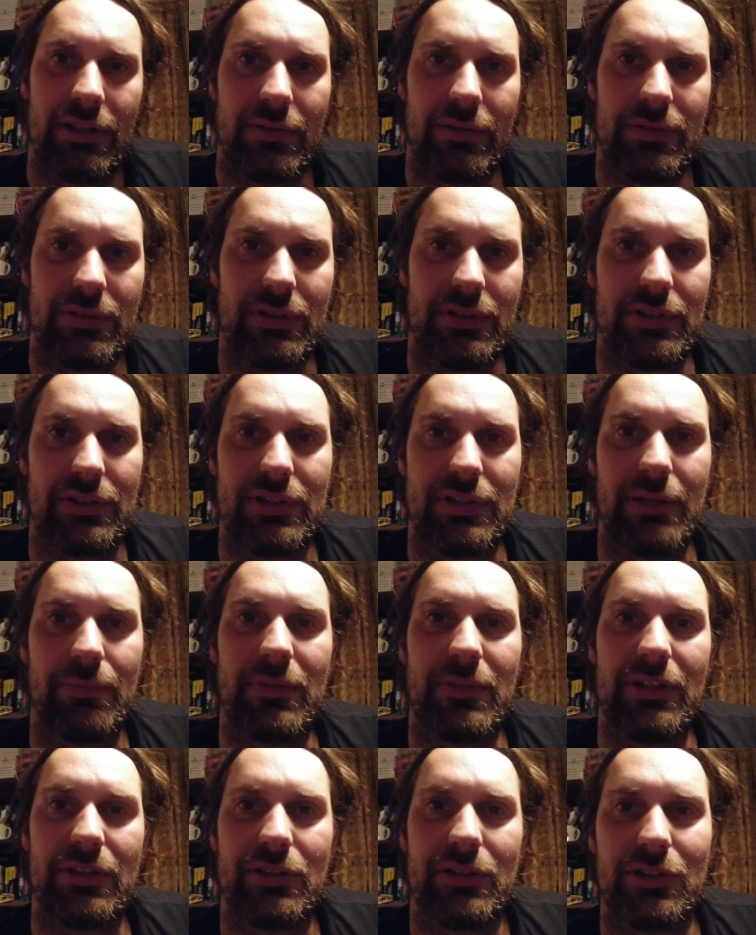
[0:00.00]
It was just
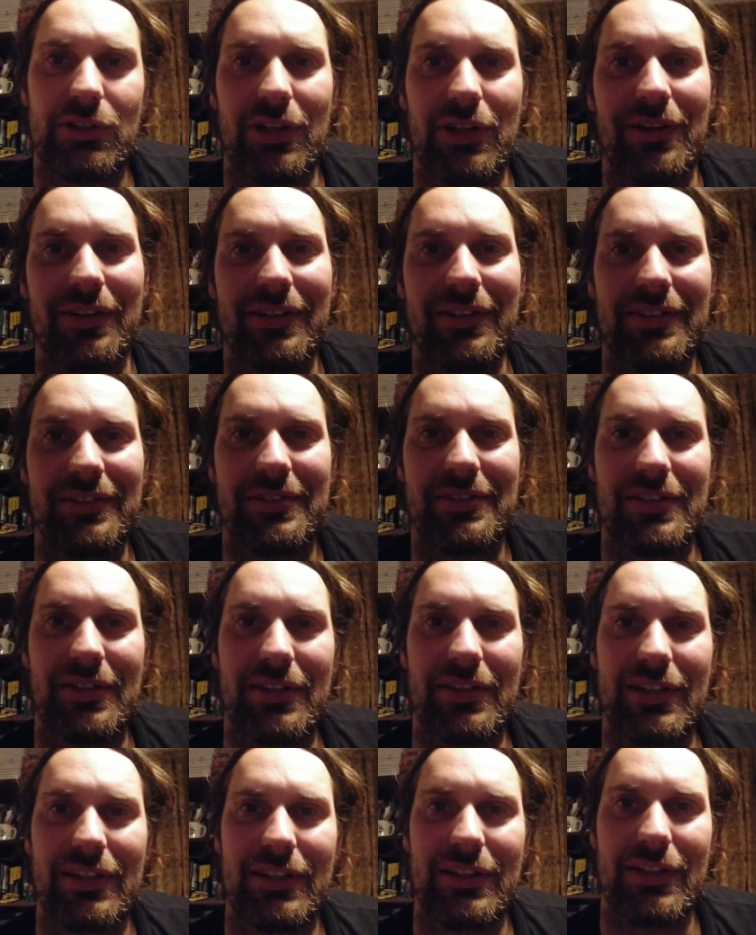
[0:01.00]
something to show you so
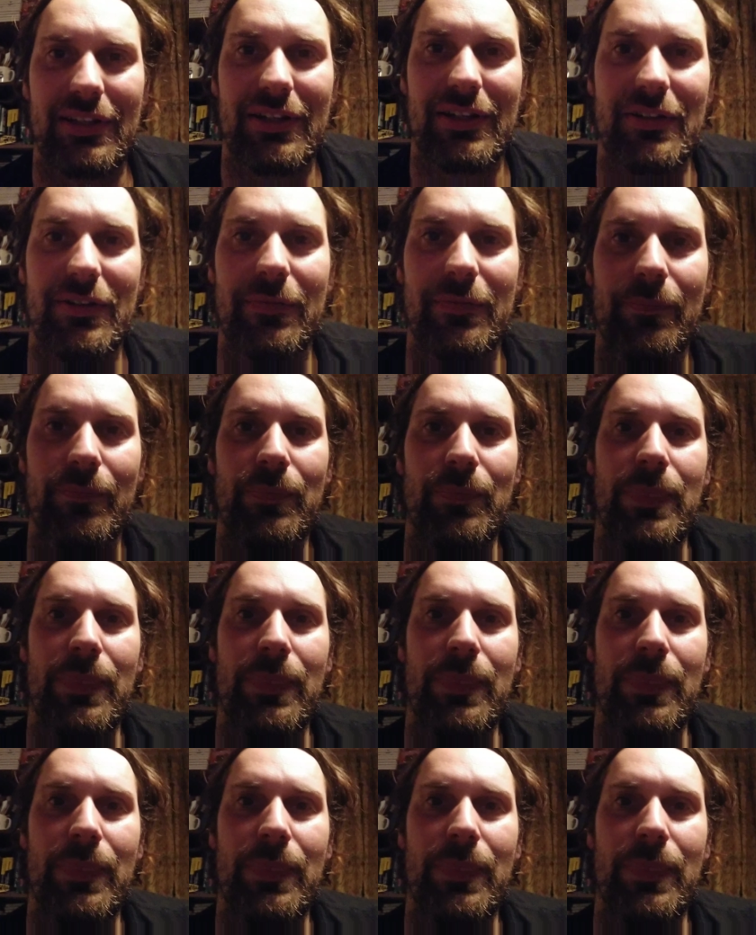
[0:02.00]
that you know,